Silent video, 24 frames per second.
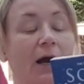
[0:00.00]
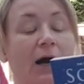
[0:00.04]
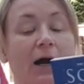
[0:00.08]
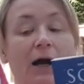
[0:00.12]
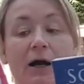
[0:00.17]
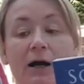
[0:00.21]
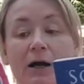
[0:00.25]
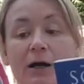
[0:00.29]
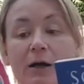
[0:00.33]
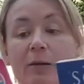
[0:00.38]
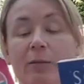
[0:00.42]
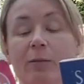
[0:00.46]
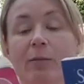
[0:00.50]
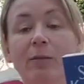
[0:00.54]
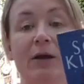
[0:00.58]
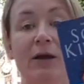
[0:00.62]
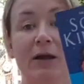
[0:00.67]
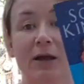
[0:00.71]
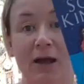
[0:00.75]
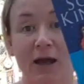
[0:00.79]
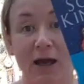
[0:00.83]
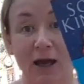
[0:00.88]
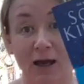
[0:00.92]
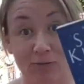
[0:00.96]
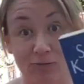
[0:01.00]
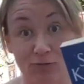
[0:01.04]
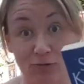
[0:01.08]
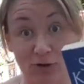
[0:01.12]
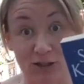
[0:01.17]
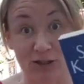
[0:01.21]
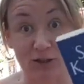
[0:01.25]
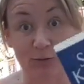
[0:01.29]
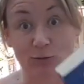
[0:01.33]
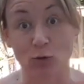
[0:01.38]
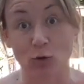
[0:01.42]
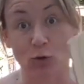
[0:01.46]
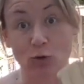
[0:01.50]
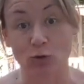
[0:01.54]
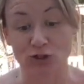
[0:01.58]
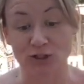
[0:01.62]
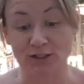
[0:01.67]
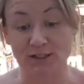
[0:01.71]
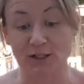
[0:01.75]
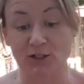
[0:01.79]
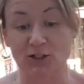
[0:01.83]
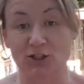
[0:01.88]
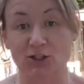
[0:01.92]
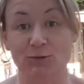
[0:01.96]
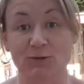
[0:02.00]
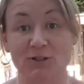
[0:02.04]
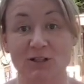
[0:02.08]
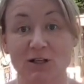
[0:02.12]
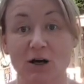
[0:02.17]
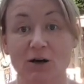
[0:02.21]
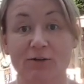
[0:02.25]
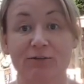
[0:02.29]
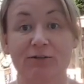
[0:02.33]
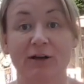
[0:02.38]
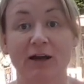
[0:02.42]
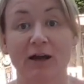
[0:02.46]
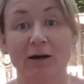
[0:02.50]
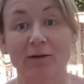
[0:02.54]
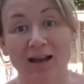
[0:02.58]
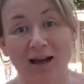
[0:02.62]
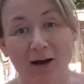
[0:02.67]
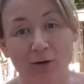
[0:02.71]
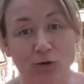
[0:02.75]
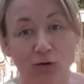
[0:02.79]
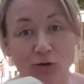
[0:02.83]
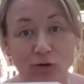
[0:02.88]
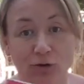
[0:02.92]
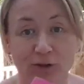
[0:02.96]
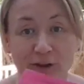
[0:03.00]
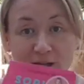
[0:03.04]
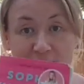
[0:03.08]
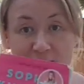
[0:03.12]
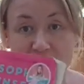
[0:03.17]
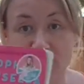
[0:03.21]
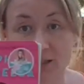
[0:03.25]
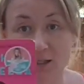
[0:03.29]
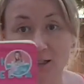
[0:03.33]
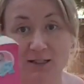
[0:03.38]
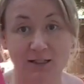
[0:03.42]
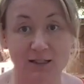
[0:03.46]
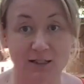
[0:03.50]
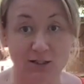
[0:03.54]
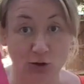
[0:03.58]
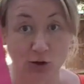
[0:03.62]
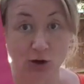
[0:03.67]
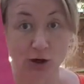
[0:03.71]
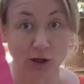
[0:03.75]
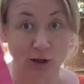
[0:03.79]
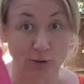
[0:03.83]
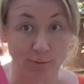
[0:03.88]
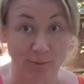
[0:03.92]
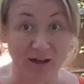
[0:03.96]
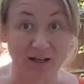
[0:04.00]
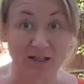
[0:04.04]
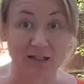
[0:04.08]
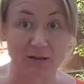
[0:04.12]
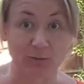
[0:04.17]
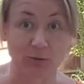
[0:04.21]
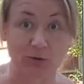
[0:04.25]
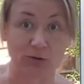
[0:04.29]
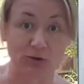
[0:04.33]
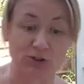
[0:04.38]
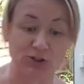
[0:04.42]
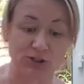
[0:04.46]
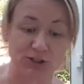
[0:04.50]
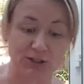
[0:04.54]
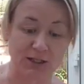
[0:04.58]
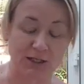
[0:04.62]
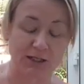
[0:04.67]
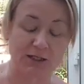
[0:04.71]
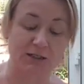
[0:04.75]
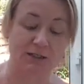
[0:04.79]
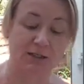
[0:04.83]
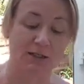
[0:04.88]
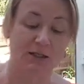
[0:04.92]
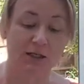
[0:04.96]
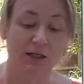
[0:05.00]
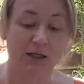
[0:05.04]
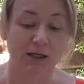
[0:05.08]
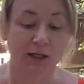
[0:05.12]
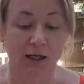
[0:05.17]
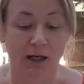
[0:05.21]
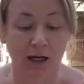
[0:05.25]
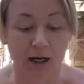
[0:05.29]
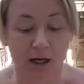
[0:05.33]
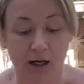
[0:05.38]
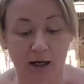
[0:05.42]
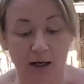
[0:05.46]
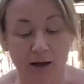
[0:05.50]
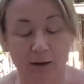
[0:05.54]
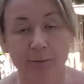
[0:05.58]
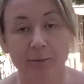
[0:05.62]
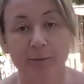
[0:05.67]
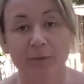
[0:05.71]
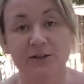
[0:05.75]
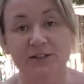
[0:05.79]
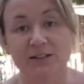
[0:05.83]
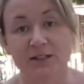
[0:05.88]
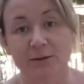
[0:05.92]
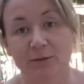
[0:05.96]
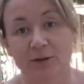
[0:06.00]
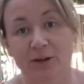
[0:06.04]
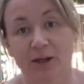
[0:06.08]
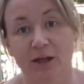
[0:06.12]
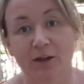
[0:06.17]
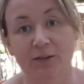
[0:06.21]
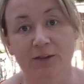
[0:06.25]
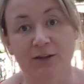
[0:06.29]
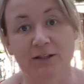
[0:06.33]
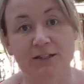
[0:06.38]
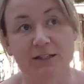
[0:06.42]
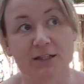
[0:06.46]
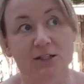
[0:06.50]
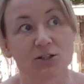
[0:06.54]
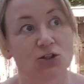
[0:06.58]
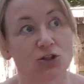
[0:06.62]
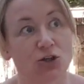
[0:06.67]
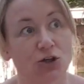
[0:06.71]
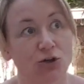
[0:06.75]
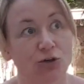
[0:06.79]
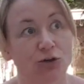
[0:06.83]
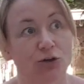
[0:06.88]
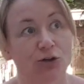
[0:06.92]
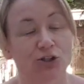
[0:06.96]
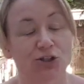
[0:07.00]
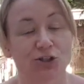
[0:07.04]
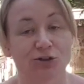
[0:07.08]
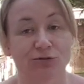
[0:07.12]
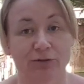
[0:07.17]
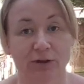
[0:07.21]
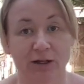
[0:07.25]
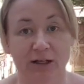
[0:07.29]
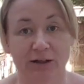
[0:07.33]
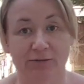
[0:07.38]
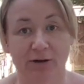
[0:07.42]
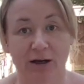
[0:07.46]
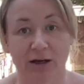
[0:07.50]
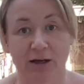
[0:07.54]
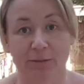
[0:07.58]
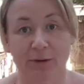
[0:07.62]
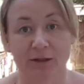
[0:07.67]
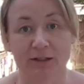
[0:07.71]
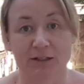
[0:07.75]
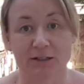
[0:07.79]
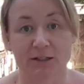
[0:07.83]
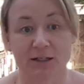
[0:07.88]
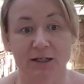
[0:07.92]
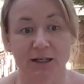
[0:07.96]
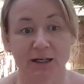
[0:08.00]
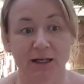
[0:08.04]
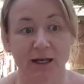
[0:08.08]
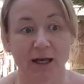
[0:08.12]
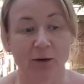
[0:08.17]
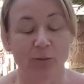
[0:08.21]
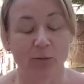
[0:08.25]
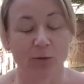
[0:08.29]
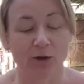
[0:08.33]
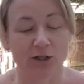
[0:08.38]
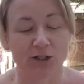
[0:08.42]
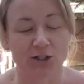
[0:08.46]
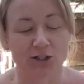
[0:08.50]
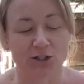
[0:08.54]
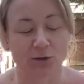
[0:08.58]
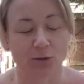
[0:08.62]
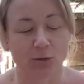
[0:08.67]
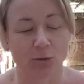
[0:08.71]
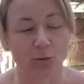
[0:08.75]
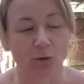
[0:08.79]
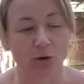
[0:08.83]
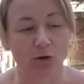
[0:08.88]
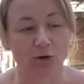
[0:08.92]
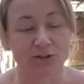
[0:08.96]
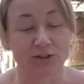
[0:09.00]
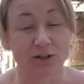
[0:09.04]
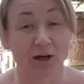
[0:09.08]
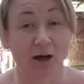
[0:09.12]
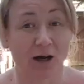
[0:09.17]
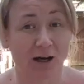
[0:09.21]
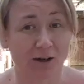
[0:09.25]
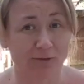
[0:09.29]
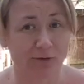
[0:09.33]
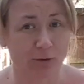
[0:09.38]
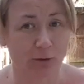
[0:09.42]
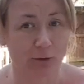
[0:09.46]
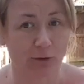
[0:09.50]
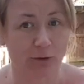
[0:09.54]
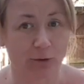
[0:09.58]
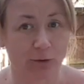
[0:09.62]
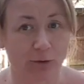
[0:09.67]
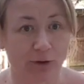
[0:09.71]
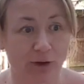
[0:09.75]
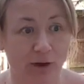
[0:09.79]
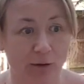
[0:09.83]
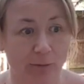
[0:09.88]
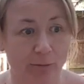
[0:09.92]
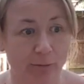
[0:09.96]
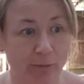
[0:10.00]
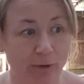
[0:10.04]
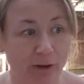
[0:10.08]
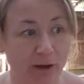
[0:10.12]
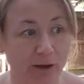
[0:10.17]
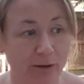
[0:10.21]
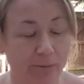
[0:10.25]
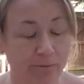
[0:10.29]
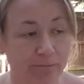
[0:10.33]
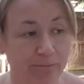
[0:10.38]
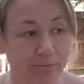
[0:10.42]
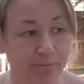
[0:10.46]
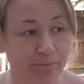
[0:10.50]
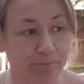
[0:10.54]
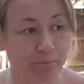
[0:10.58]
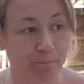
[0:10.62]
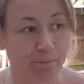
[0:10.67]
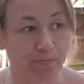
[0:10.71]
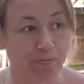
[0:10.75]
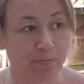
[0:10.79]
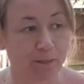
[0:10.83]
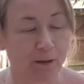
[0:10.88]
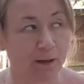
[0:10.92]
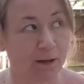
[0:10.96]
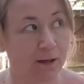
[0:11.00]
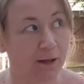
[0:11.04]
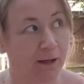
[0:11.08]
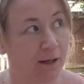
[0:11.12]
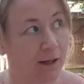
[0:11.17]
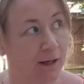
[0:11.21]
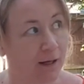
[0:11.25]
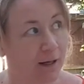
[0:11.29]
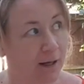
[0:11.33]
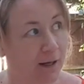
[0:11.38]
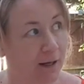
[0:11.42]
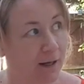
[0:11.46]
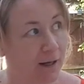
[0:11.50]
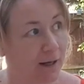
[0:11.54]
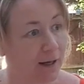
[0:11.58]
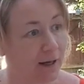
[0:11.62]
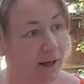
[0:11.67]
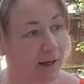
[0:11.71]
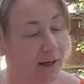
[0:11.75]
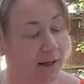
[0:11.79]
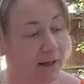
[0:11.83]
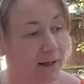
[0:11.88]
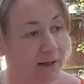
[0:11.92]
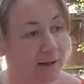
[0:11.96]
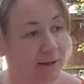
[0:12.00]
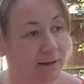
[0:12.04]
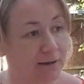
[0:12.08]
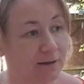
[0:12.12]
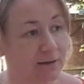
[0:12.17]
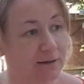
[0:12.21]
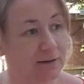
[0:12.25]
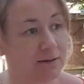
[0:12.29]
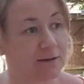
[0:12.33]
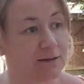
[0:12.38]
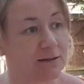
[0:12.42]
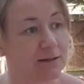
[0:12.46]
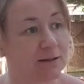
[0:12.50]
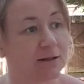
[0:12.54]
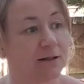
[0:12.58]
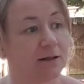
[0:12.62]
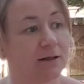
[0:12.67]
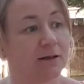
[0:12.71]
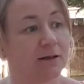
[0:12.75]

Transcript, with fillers: um, and read them all. She said she was laughing out loud. This is not her best book, she said. Um, but some of the others, there's two that she really recommended I get, which was I've Got Your Number and,